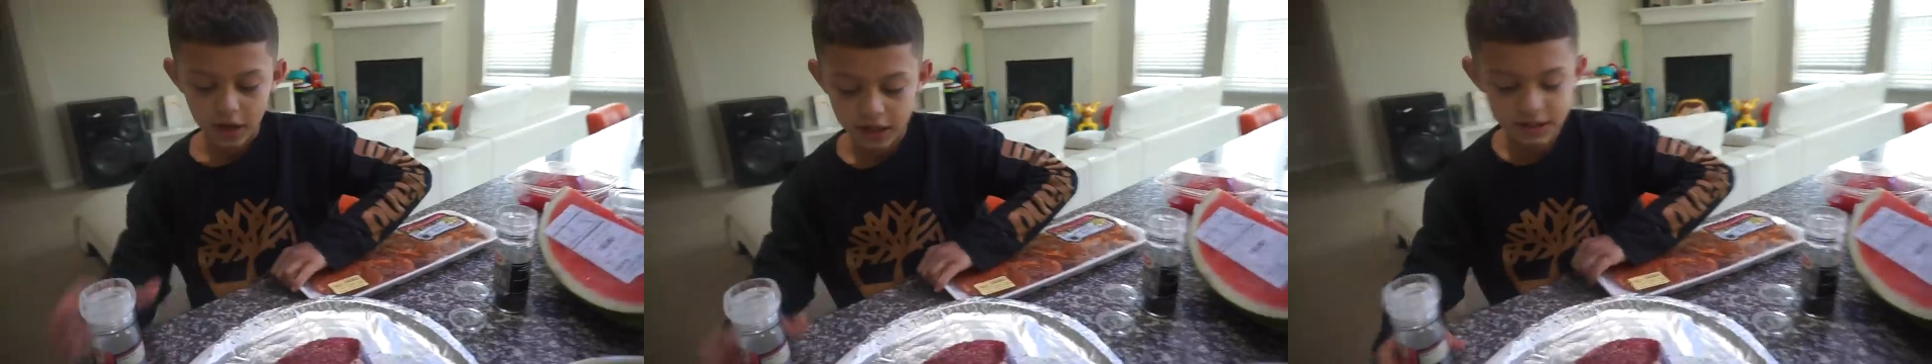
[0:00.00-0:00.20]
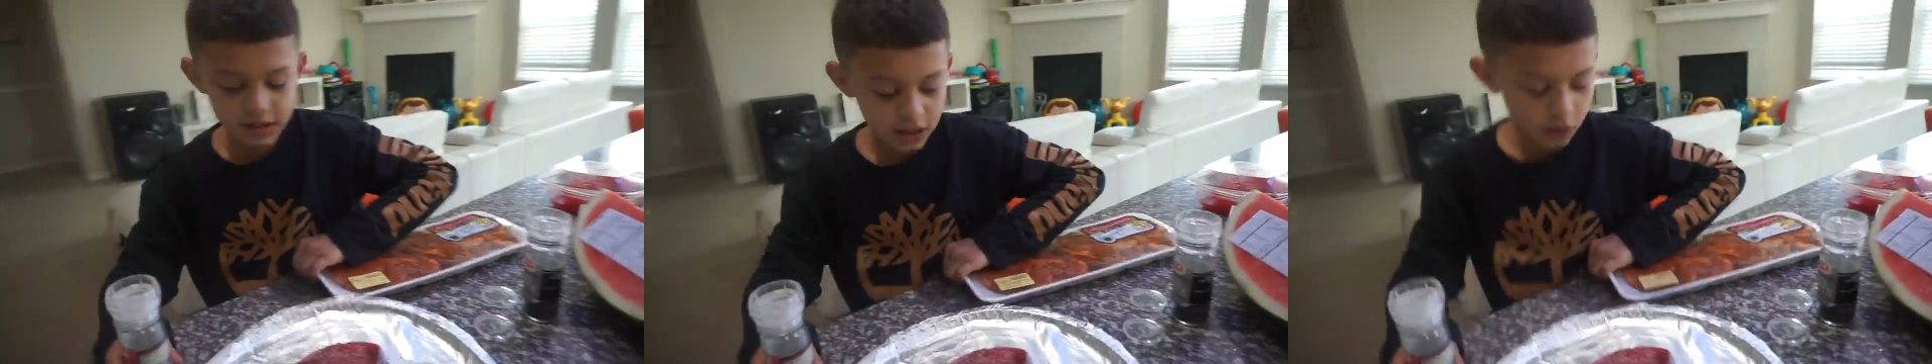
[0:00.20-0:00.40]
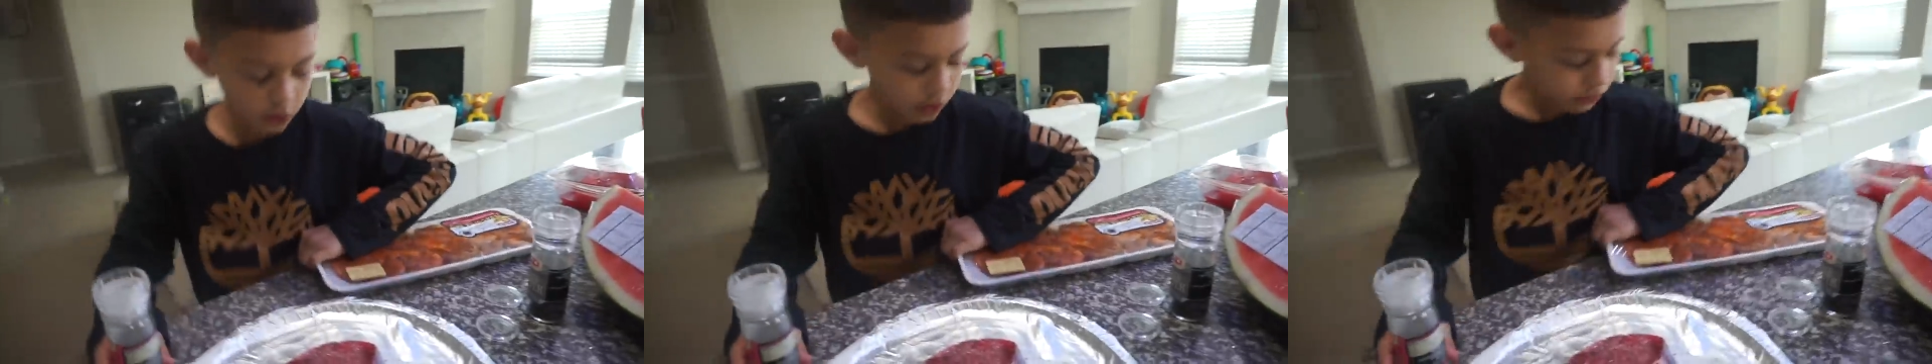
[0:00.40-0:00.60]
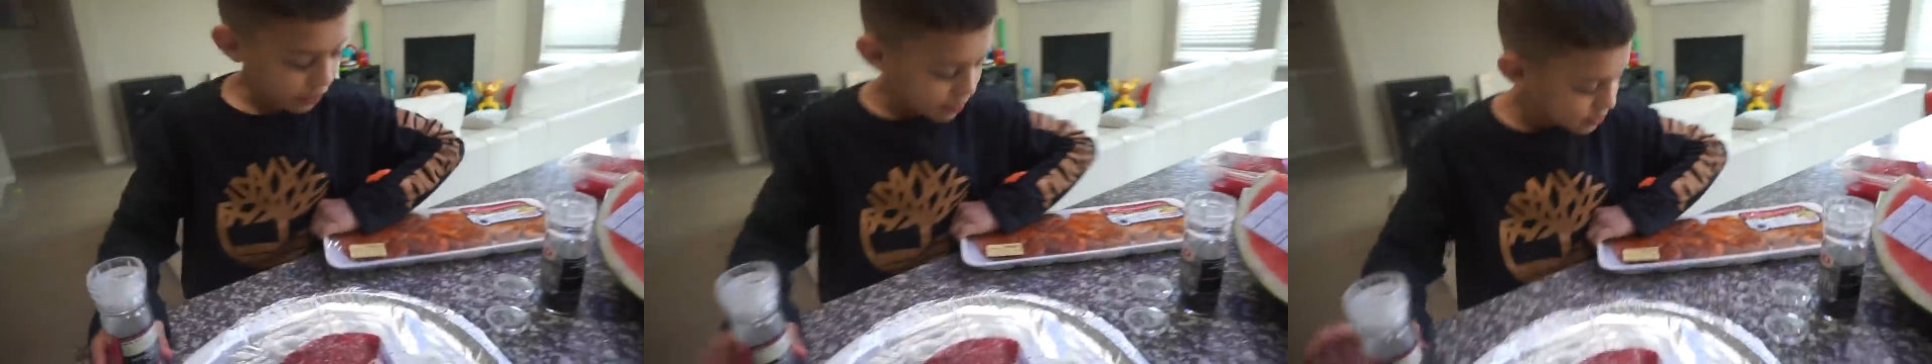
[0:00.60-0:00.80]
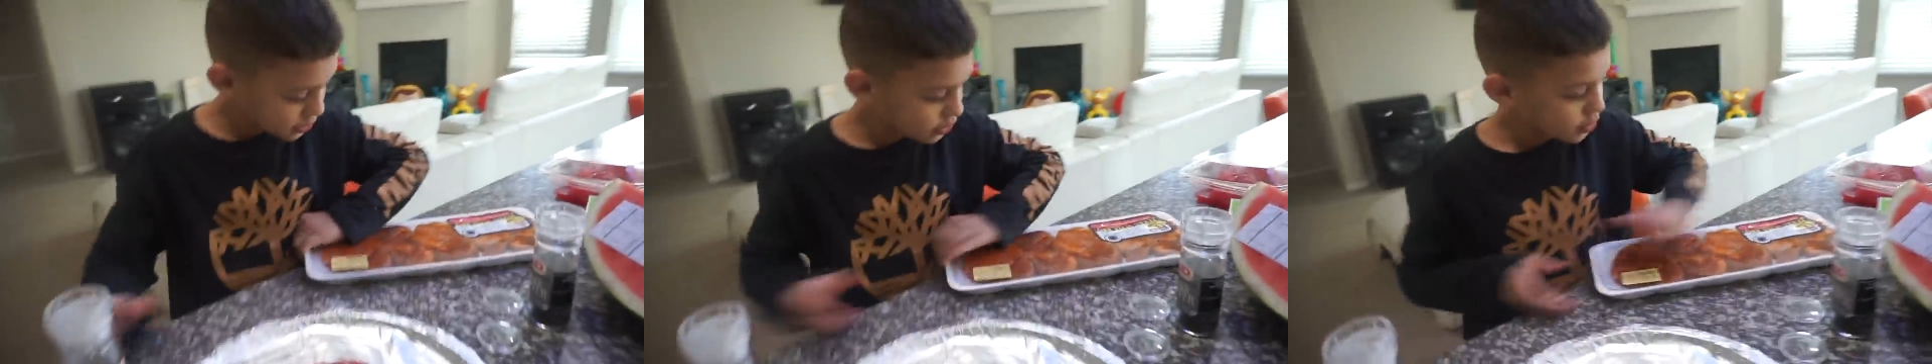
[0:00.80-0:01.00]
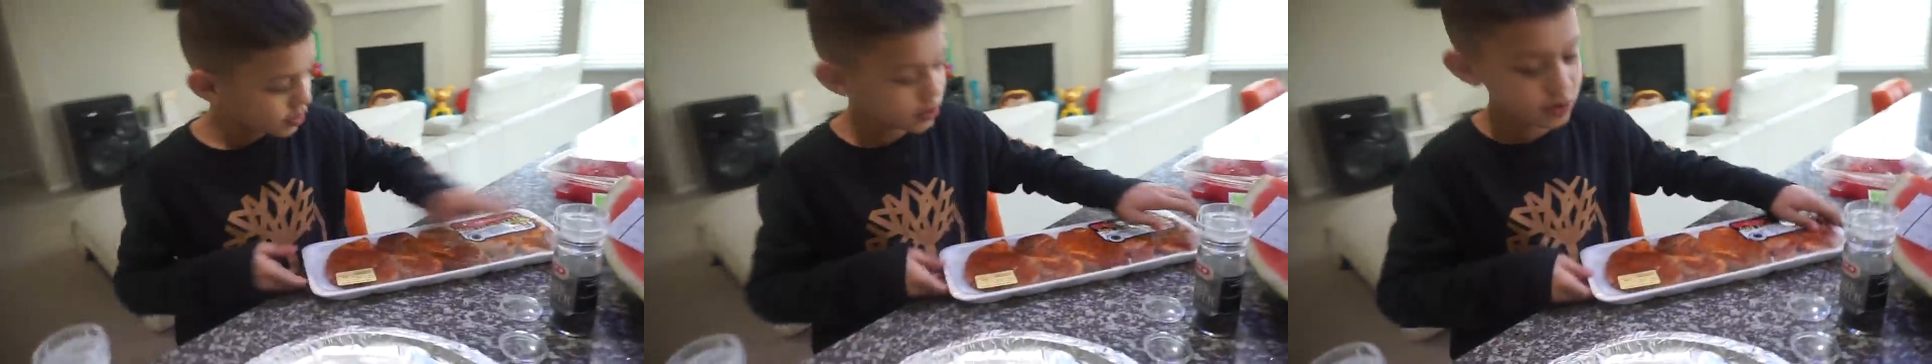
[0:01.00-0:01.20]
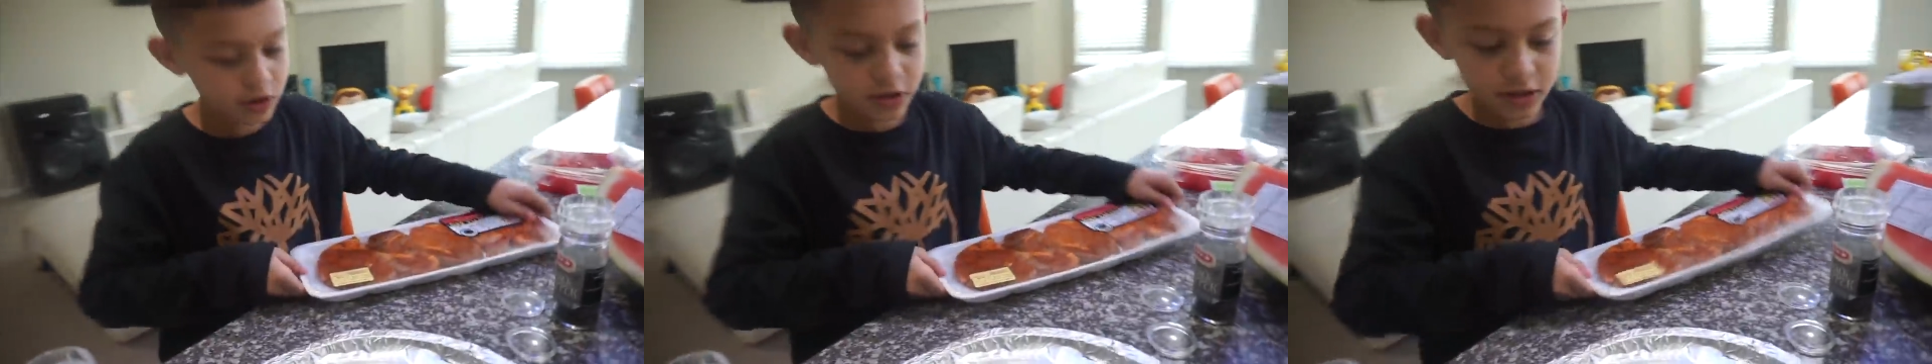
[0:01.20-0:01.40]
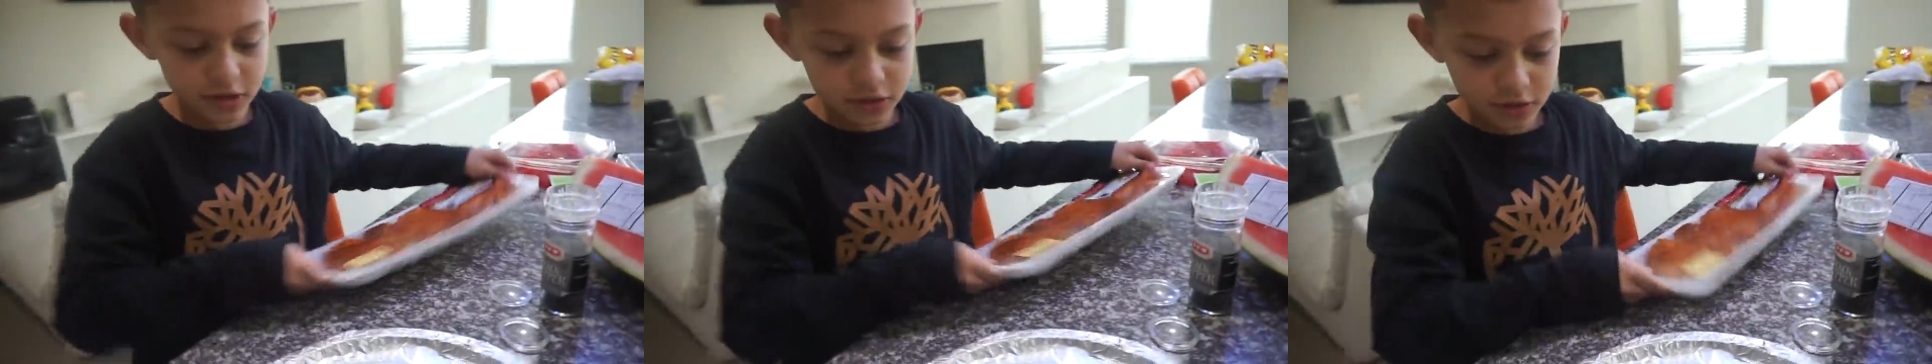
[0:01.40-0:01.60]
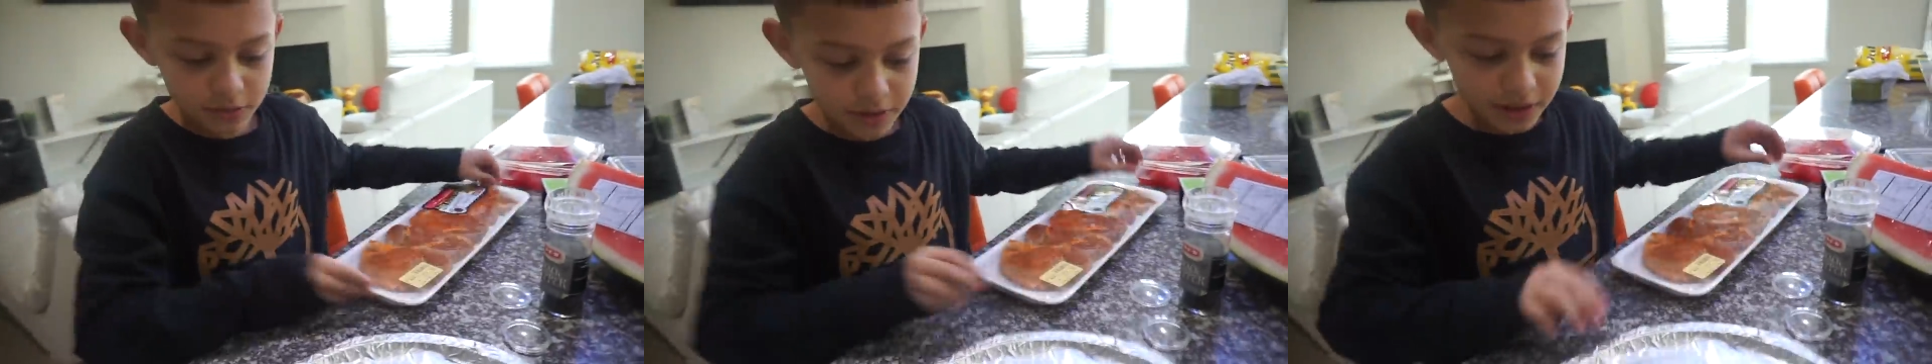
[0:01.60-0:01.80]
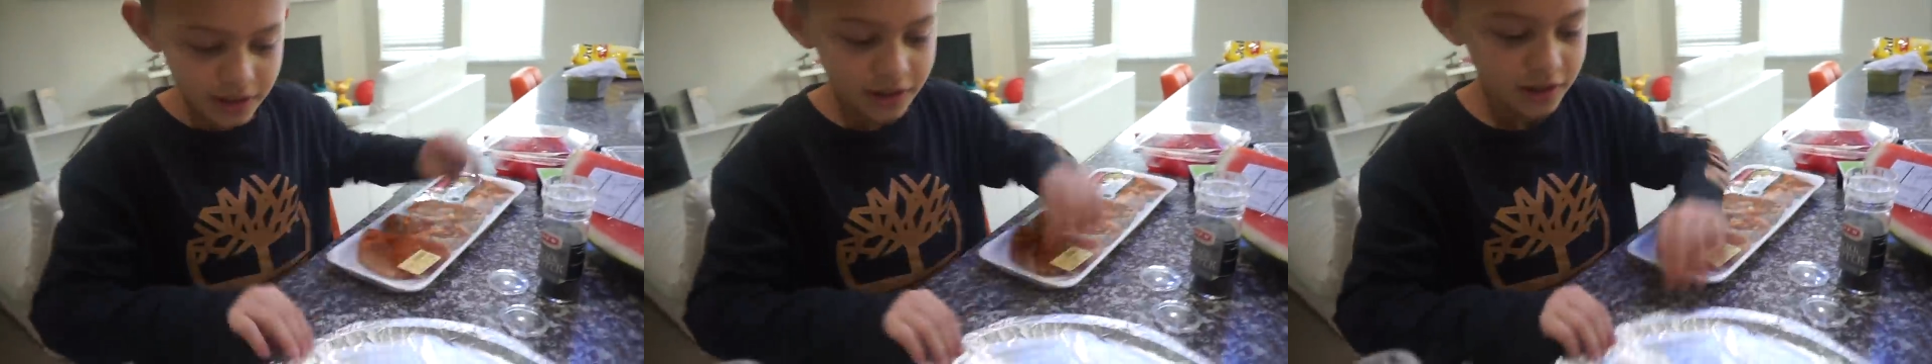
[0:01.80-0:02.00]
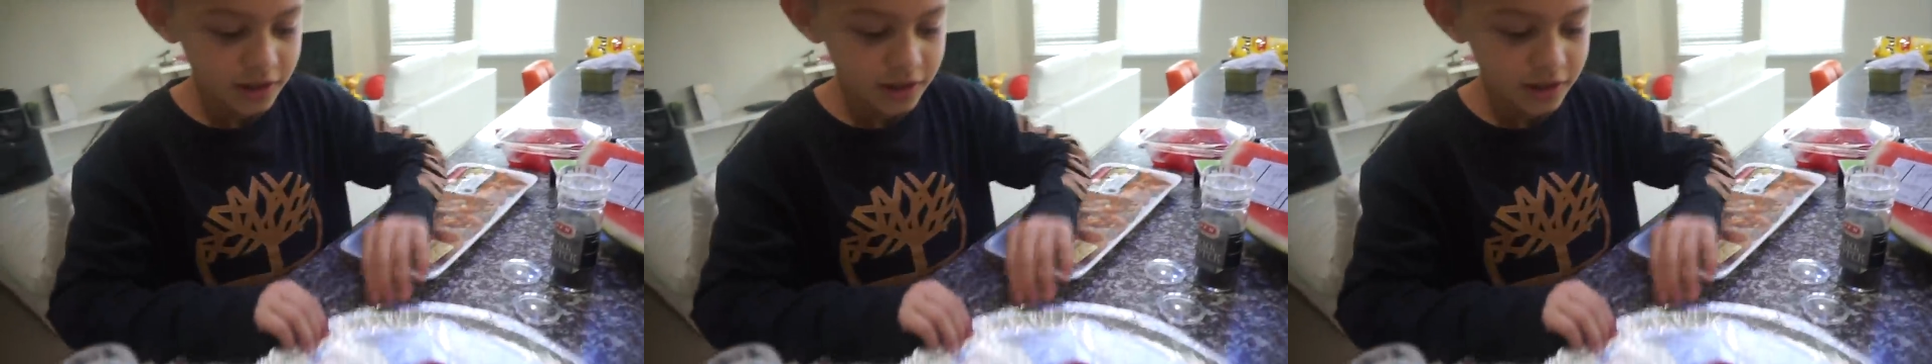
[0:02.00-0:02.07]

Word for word: I've seen Gordon Ramsay do this. You know what he does with me?